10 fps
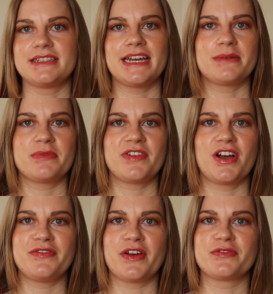Day number
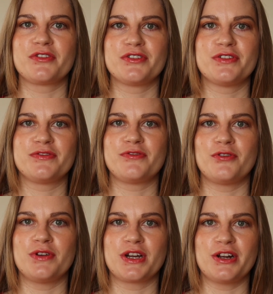five, I've gone
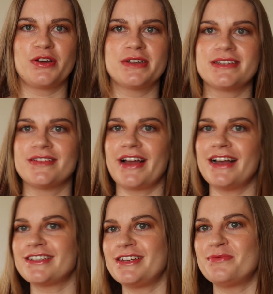for a gloss and I've
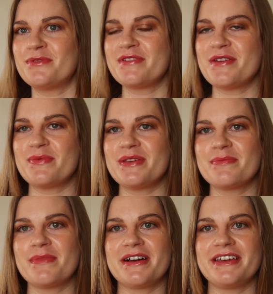actually worn it
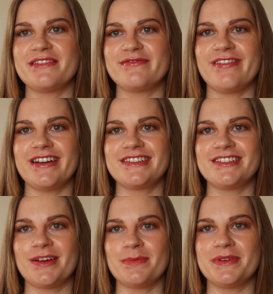with my red
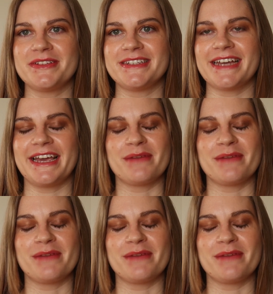jumper today.